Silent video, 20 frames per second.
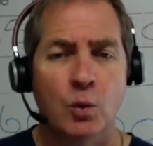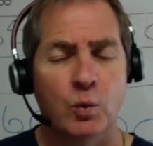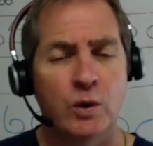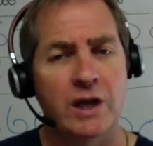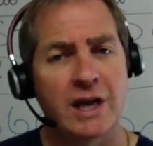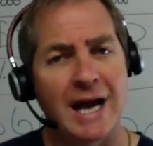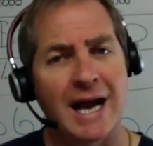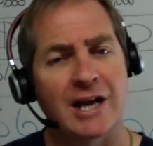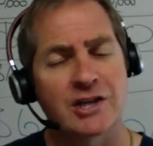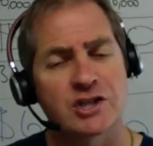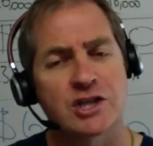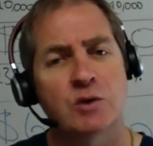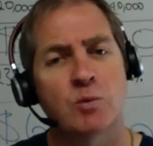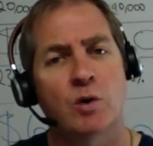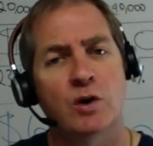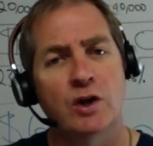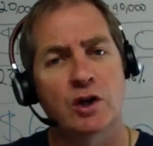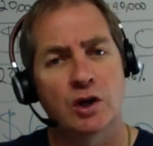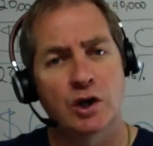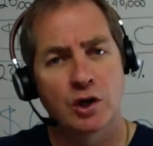We actually
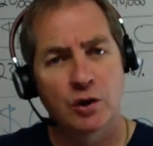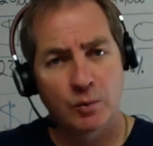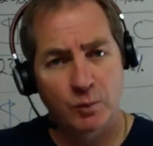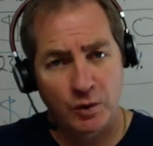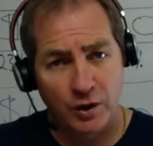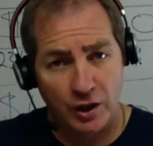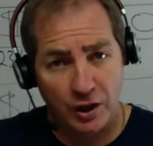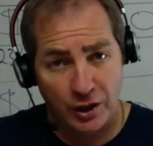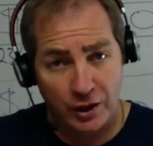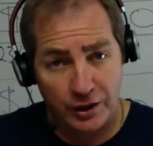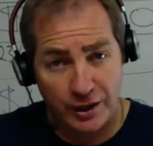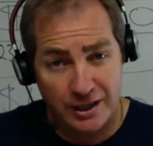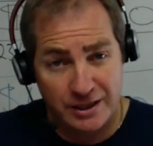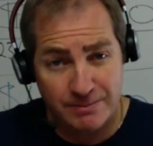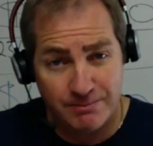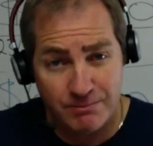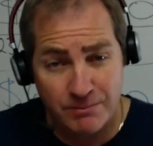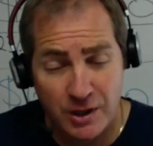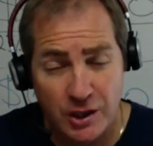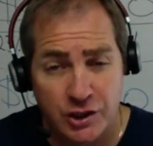want to learn
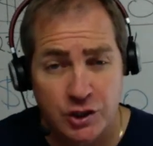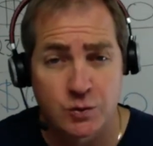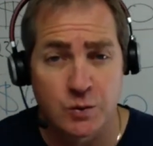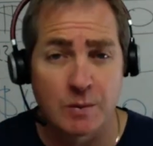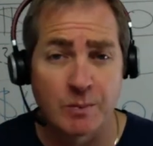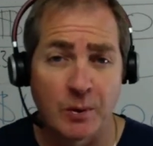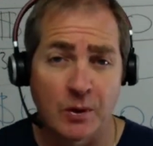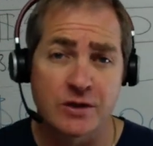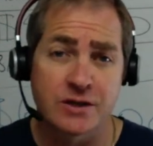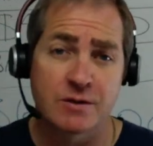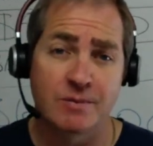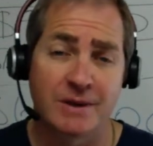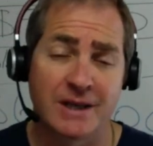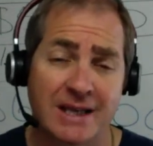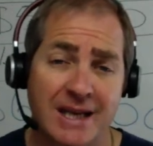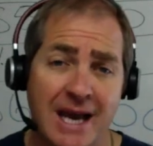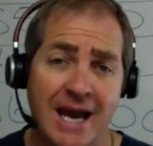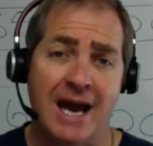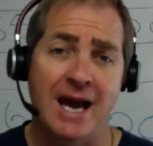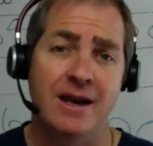as much as we possibly
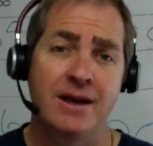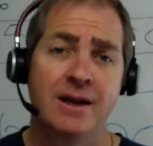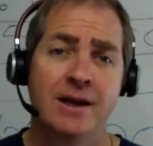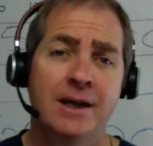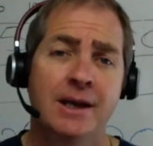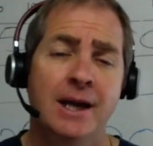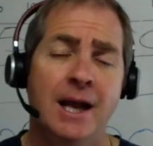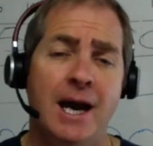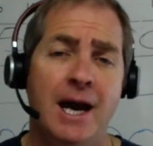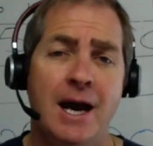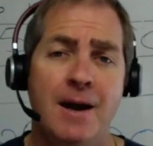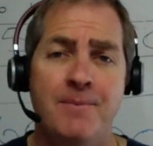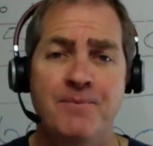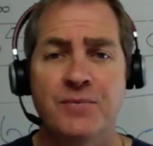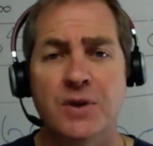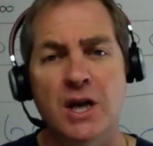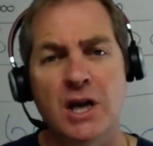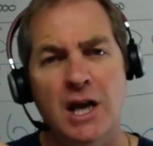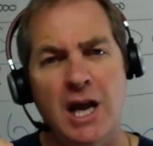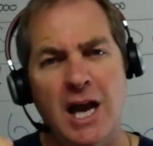can.
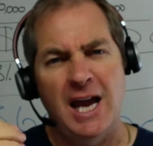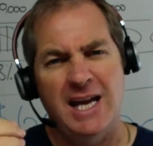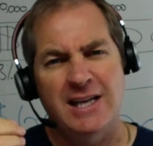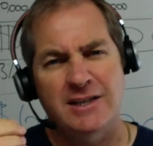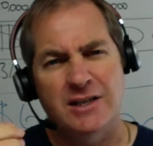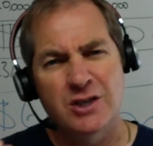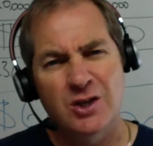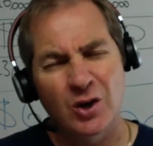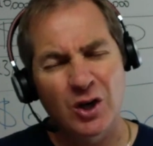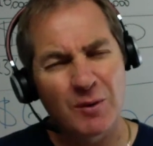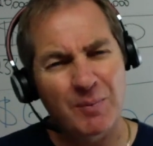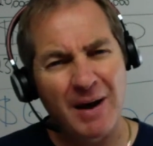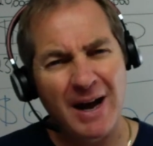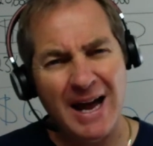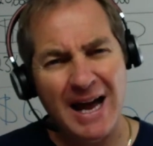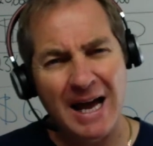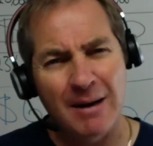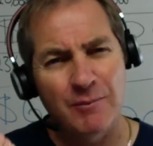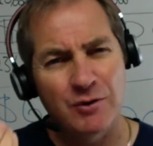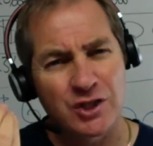Um, it's not
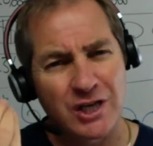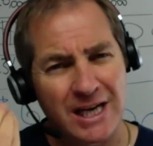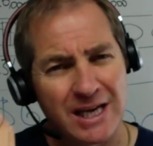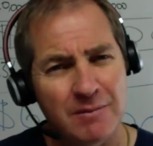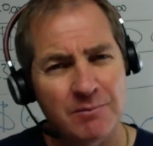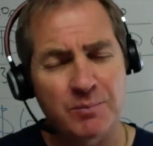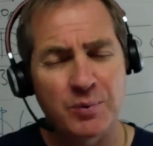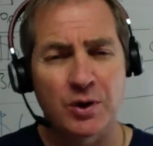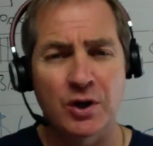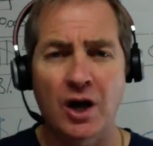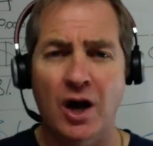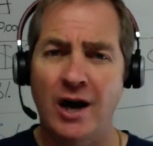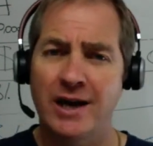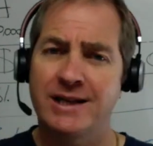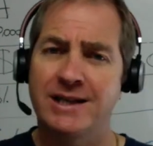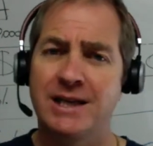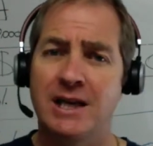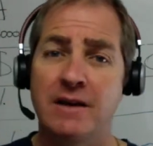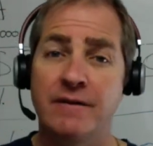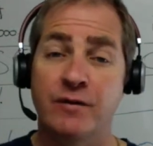about how much input
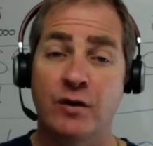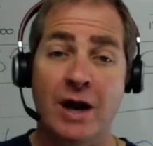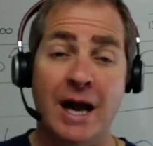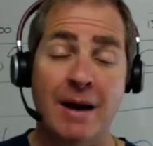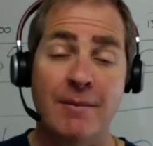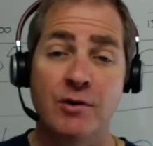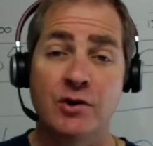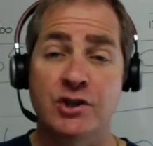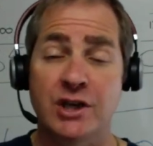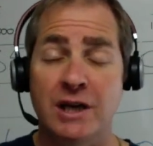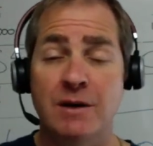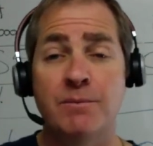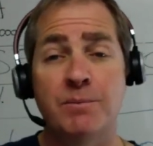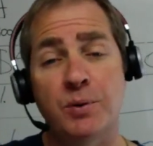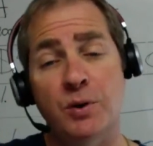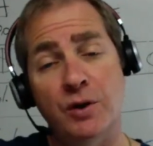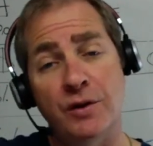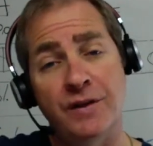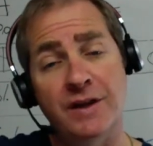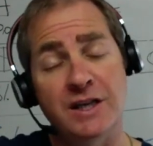I give or how much
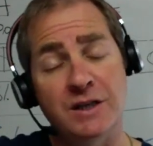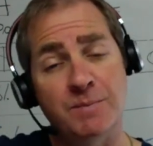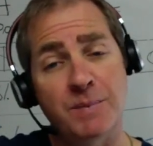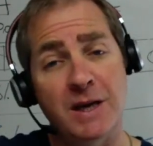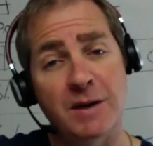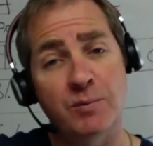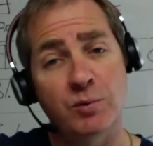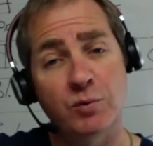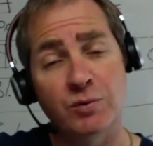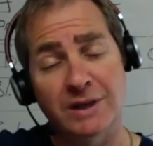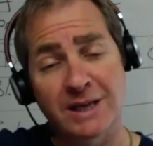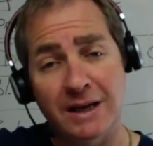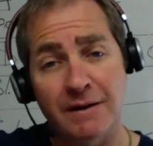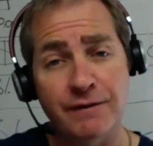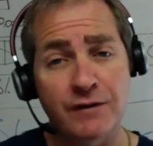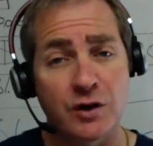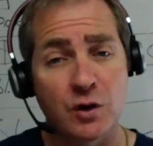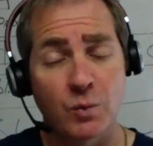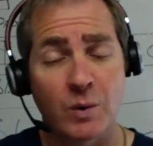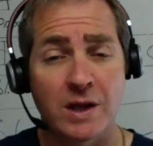input these people
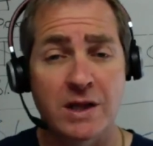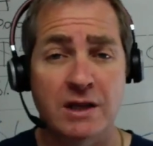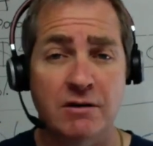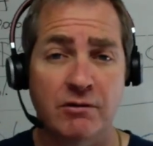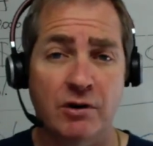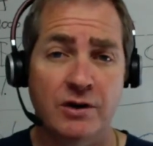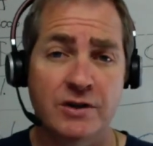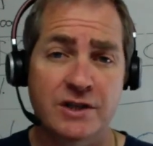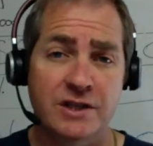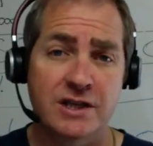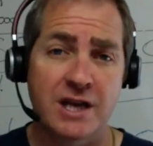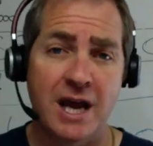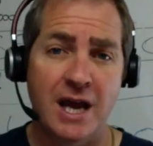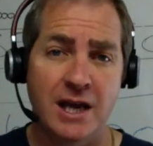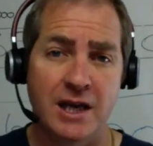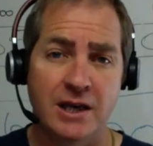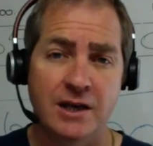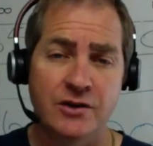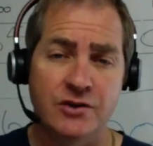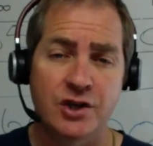give you when they're on
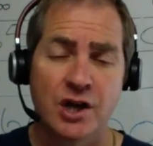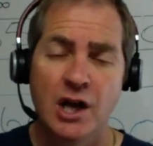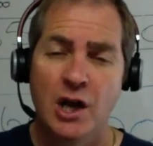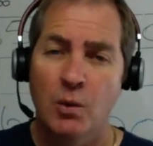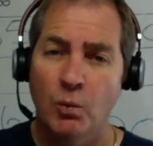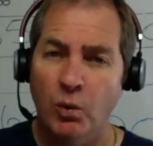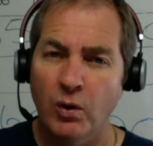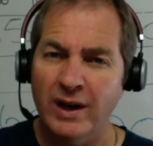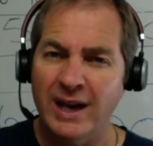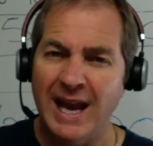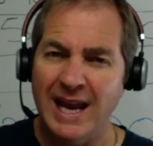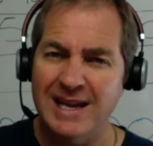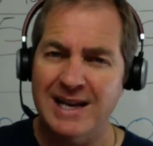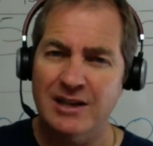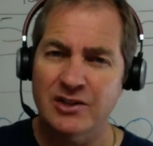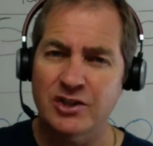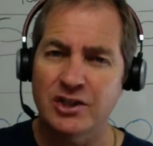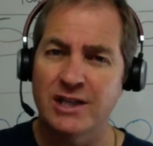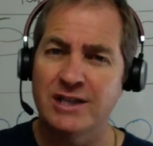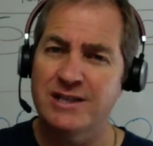stage. What it
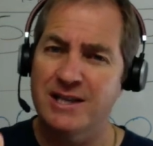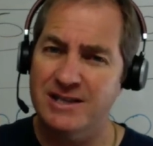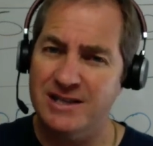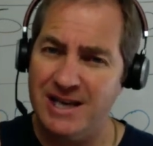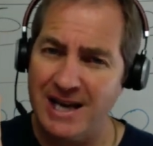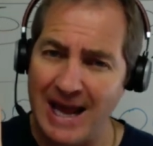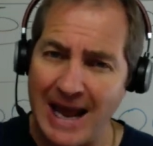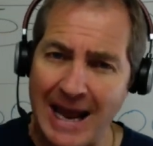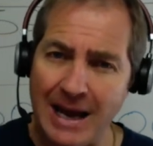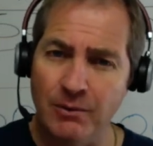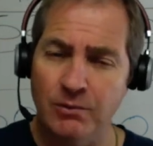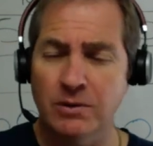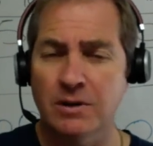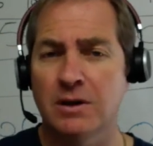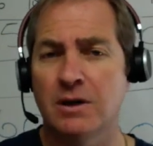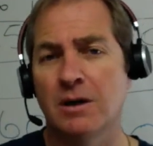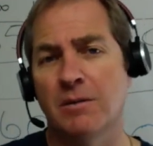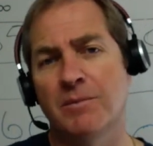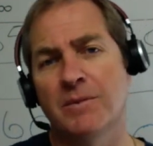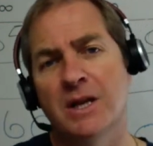actually is an
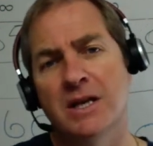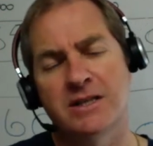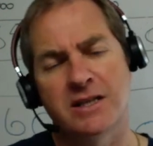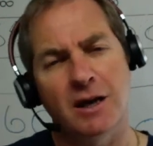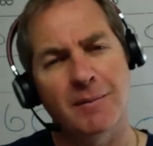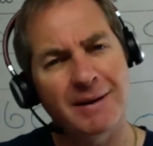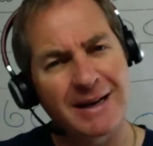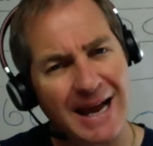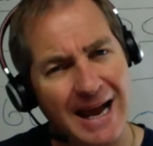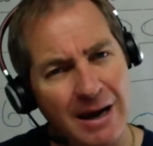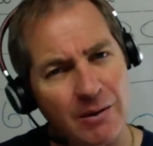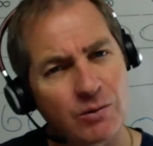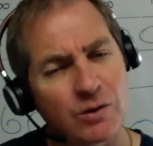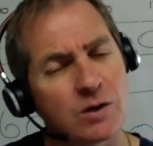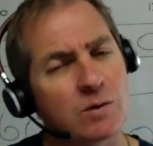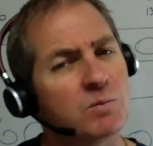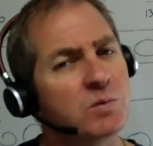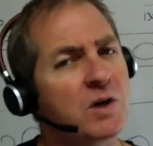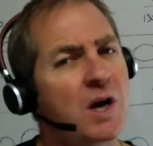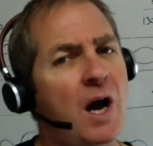outcome. See, I'm an
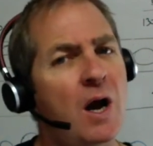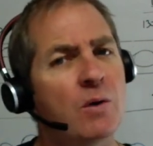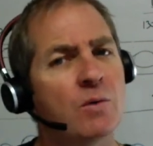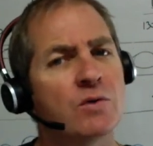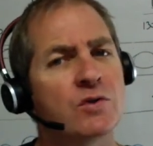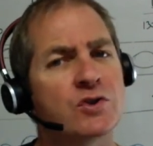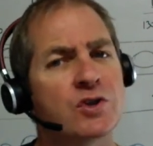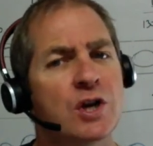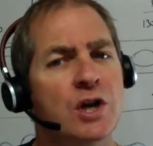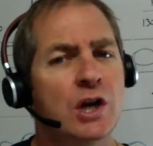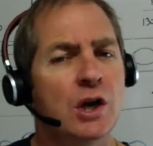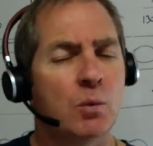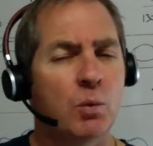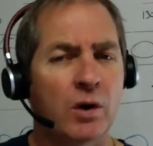outcome coach.